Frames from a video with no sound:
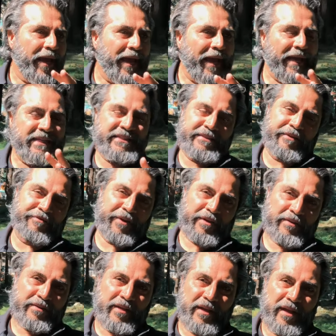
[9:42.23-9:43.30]
It's
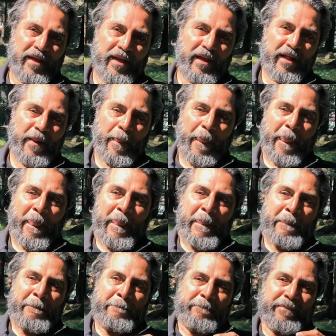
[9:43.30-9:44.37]
difficult.
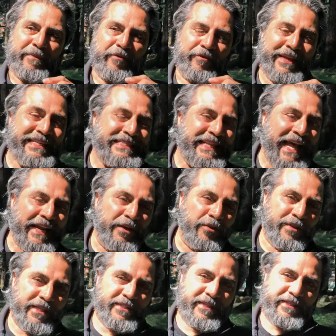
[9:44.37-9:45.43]
The reason I do
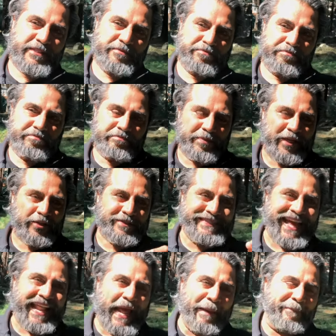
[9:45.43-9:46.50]
this is because
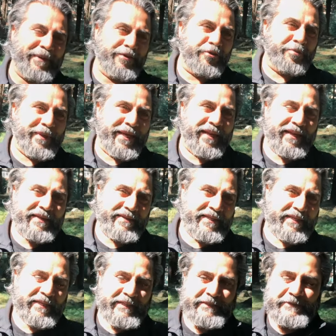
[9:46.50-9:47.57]
that happened to me at
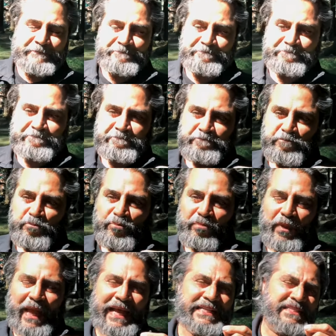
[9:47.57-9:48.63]
eighteen,
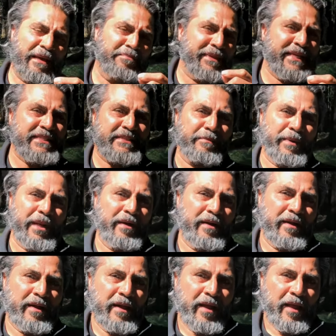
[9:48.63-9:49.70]
and something similar
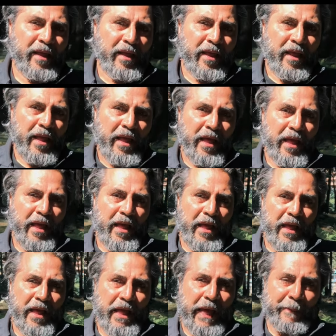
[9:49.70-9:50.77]

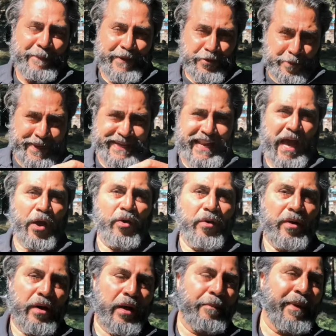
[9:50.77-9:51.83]
happened to me now,
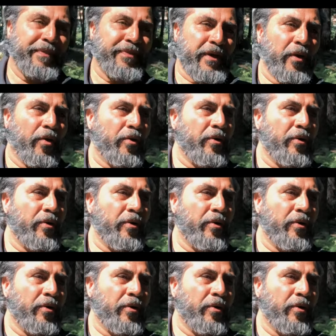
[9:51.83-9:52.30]
a month ago.